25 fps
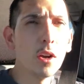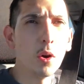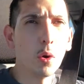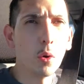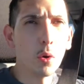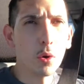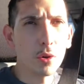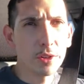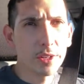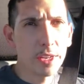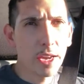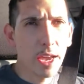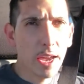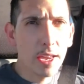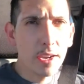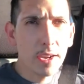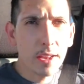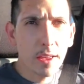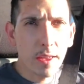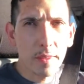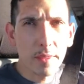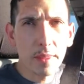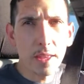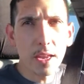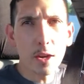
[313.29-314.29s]
or 10,
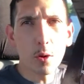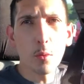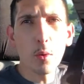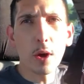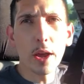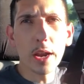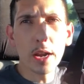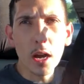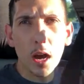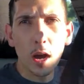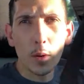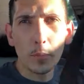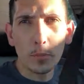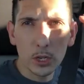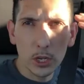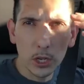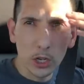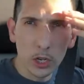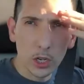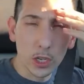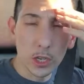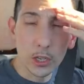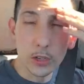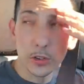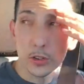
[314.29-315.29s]
and then went up
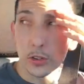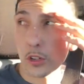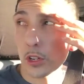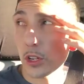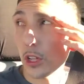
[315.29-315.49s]
to